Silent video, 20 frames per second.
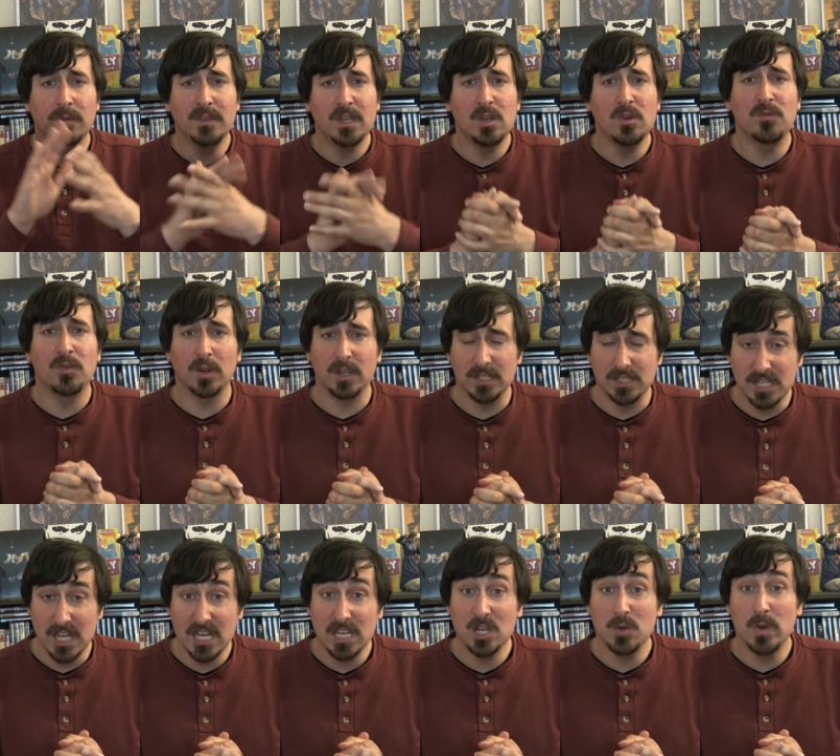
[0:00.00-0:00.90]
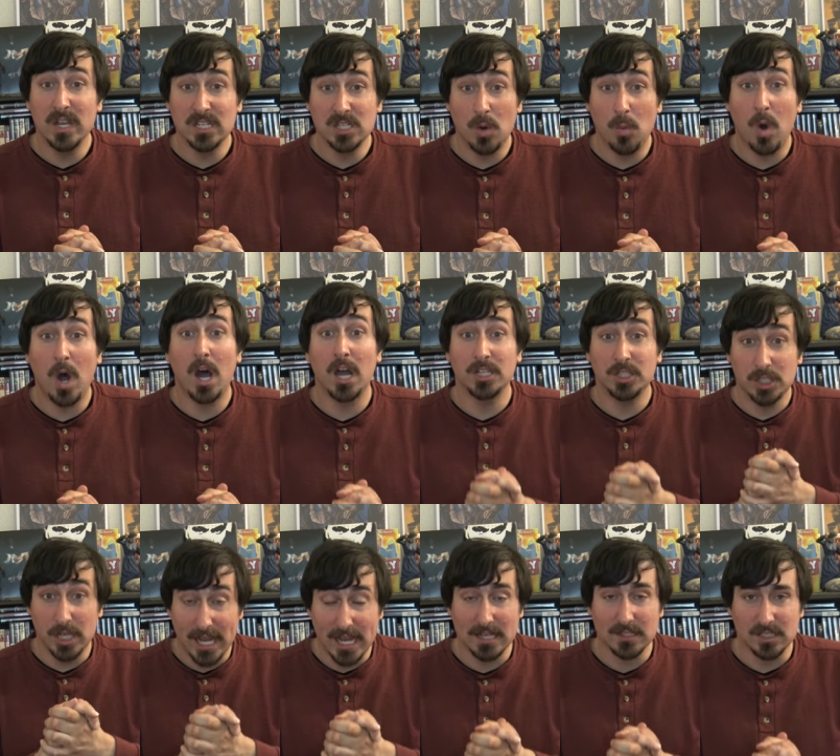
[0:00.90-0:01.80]
of you for continuing to
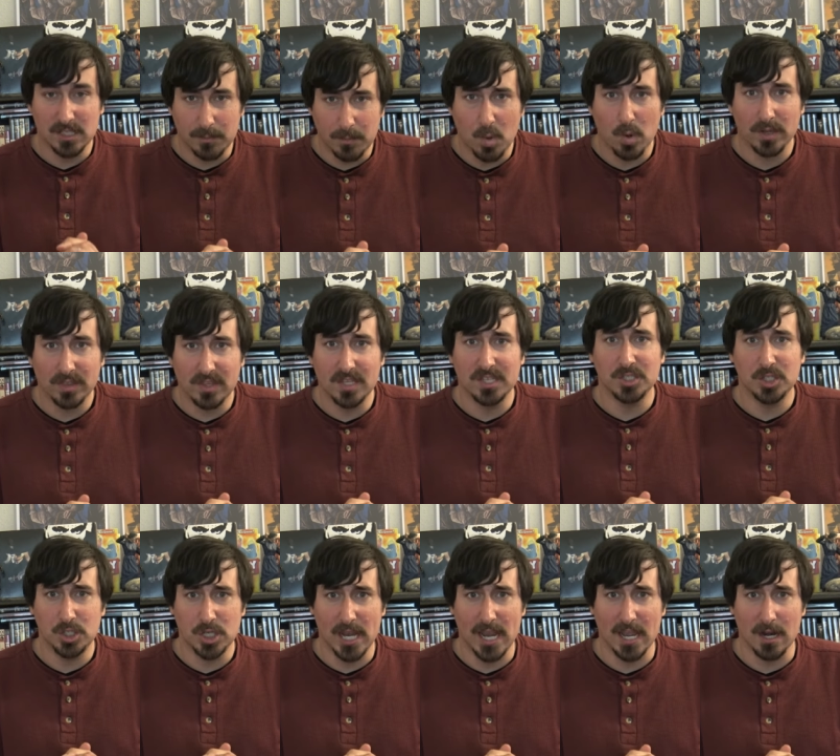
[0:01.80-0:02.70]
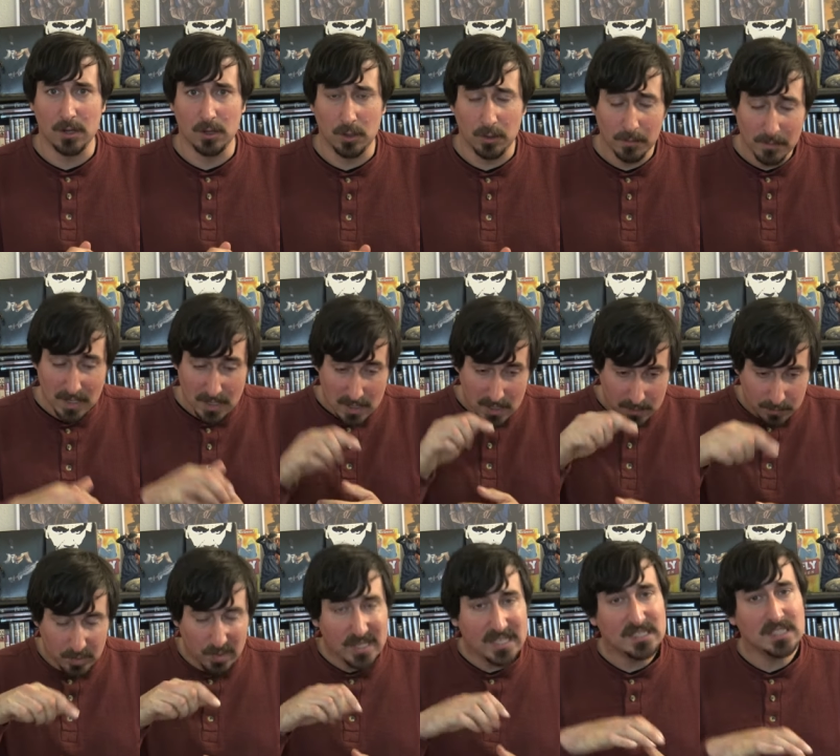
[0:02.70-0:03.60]
watch and support this channel.
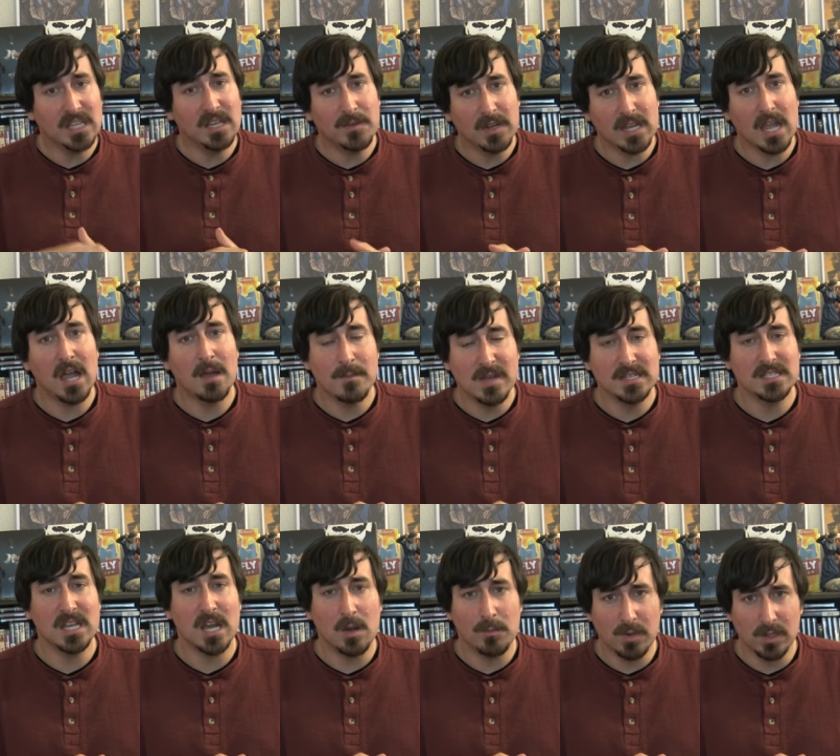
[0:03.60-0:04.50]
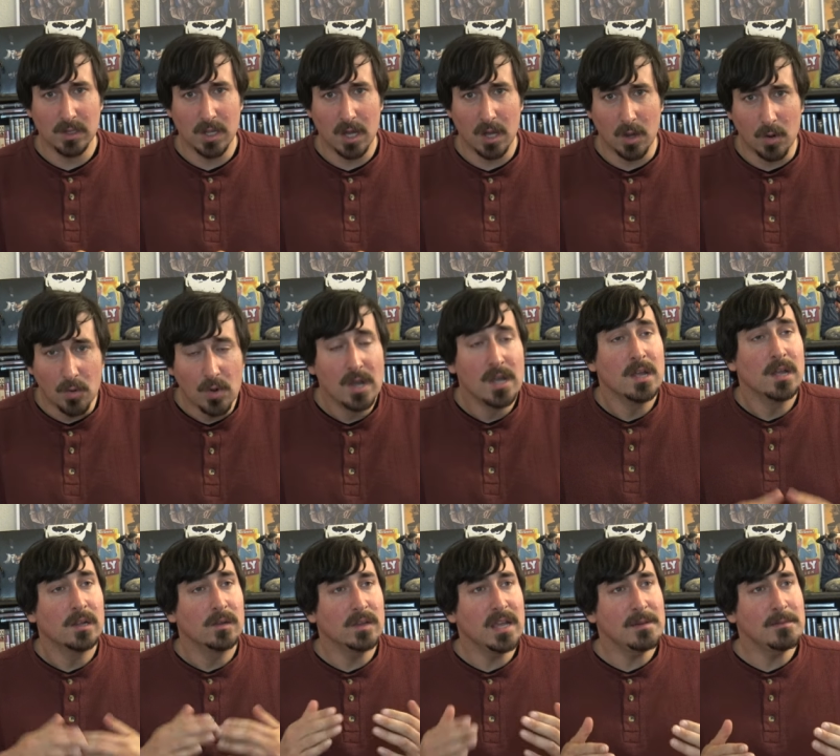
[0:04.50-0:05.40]
Please leave a comment down below.
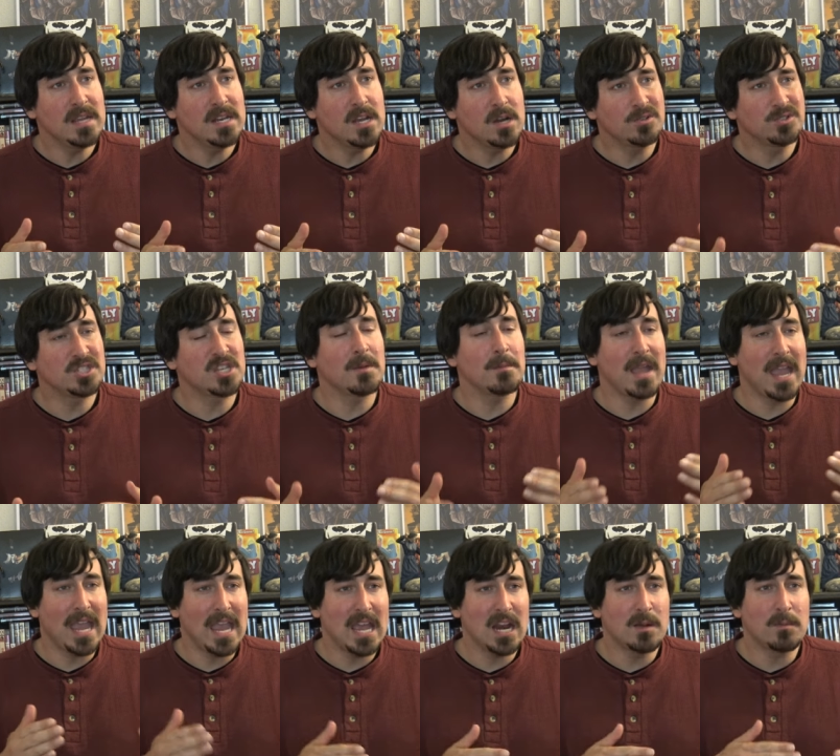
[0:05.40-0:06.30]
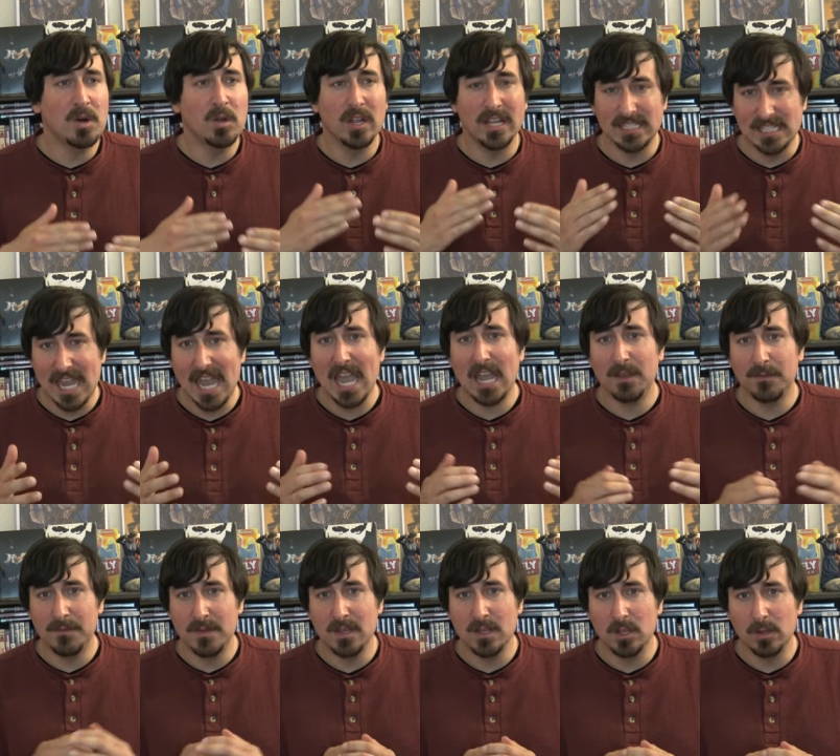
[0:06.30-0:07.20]
Let me know some animal attack
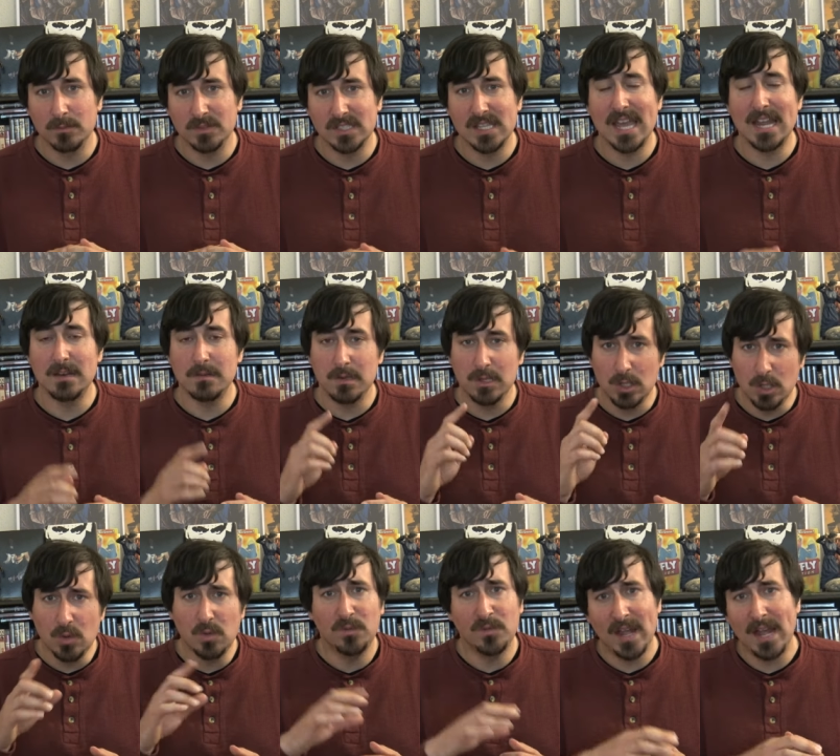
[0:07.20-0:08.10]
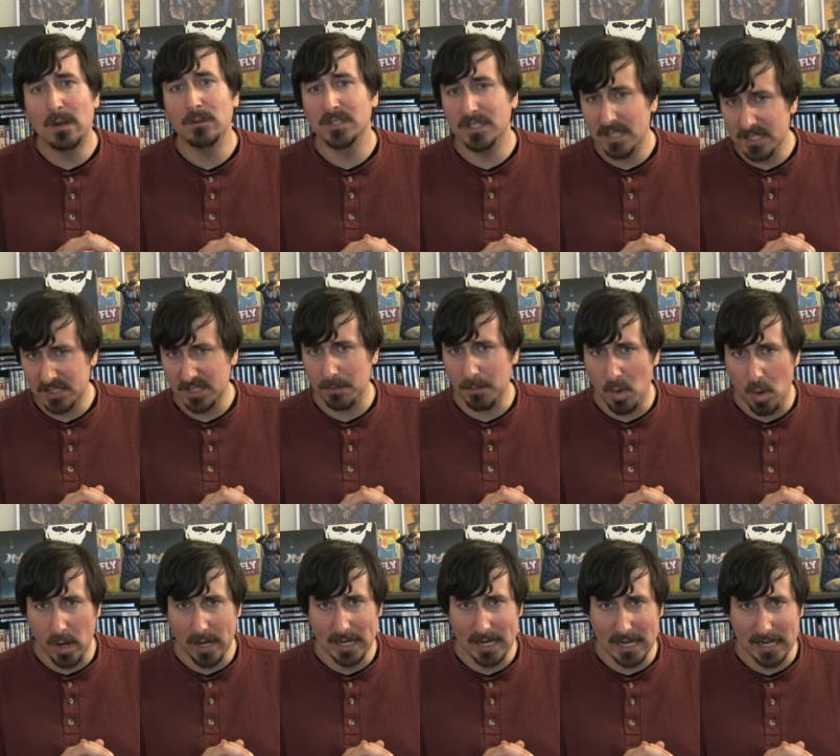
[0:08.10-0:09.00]
films that you found
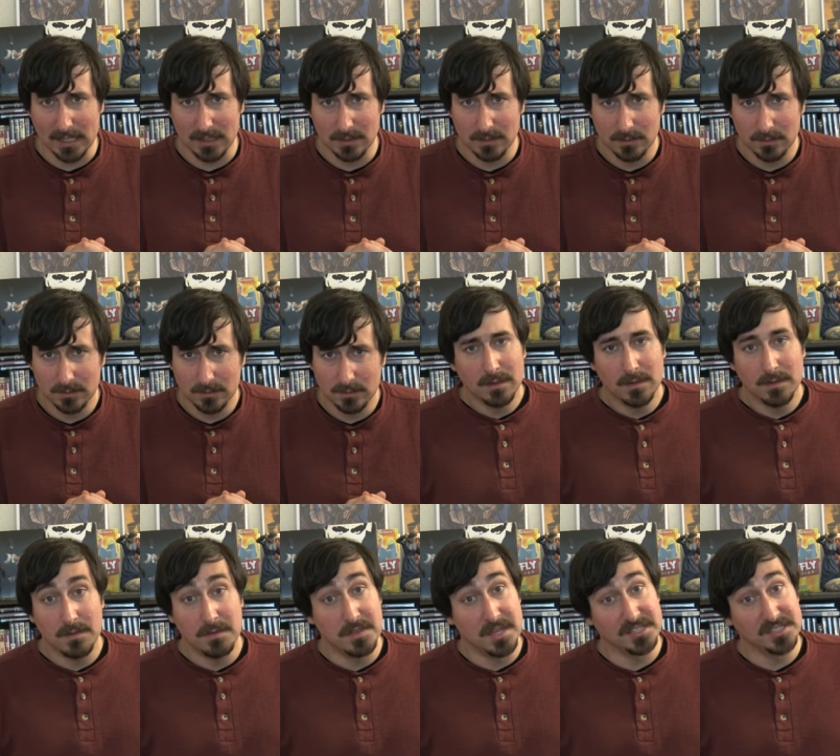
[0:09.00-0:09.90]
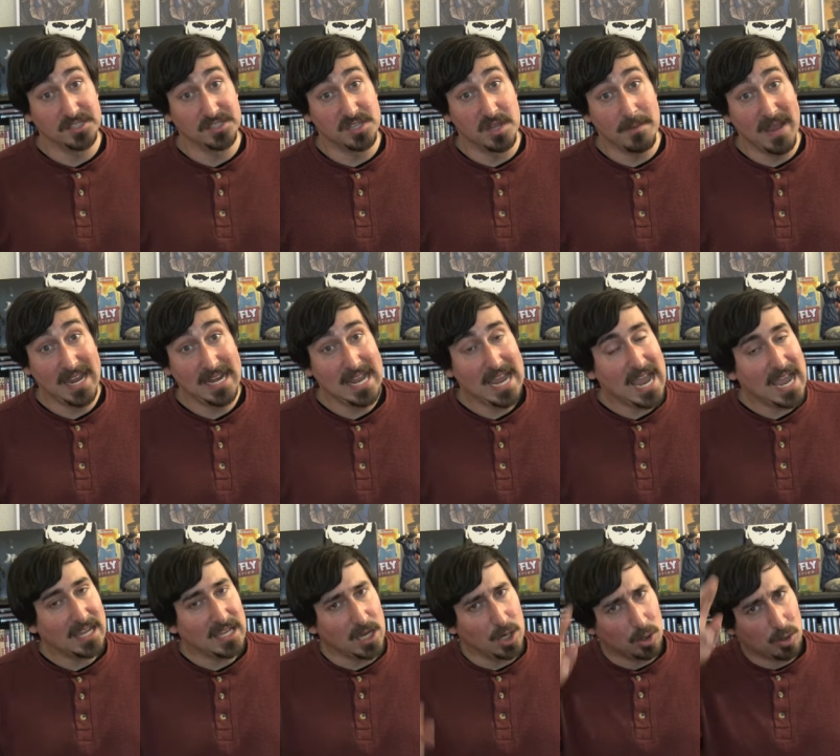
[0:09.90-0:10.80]
disappointing. This is The
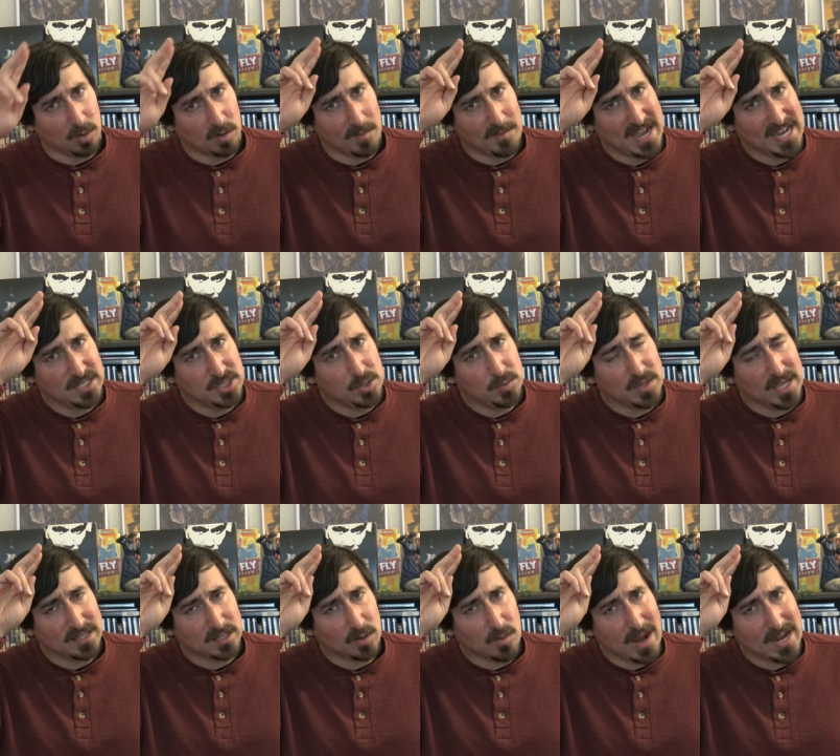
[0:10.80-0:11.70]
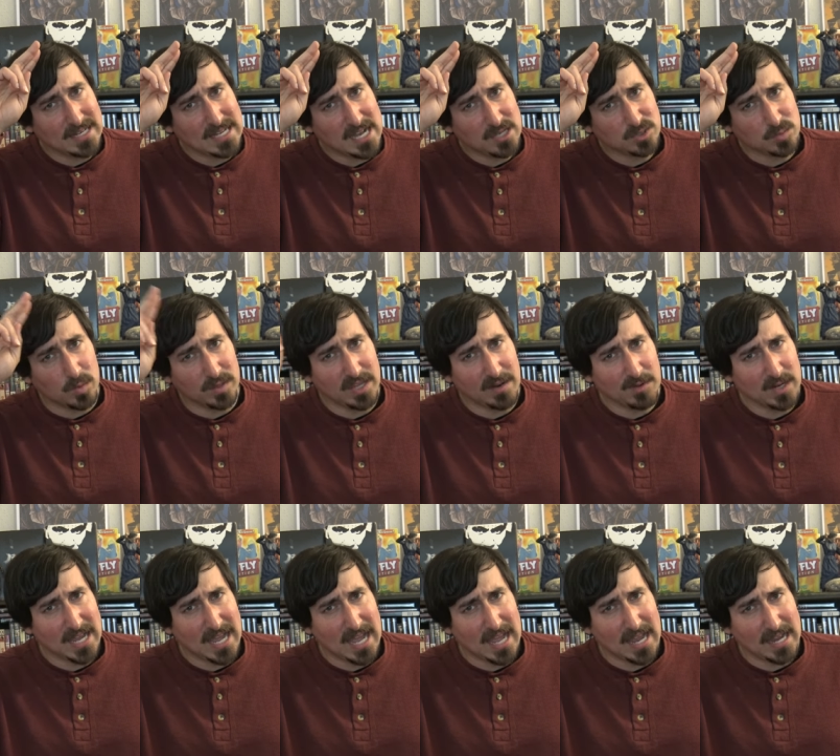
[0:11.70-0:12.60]
Maniac, here to remind you that the grindhouse will
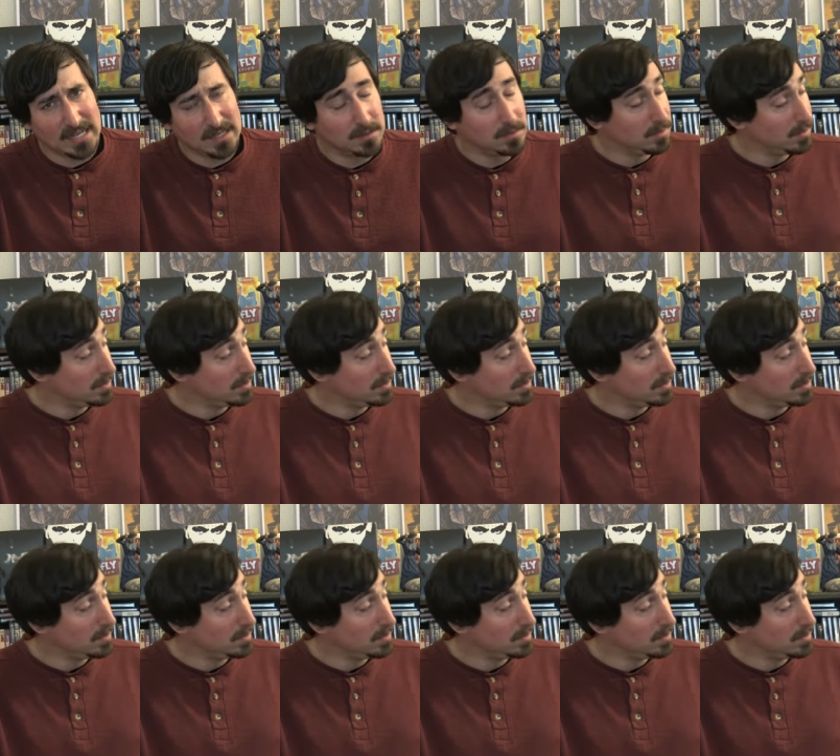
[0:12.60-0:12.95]
never die.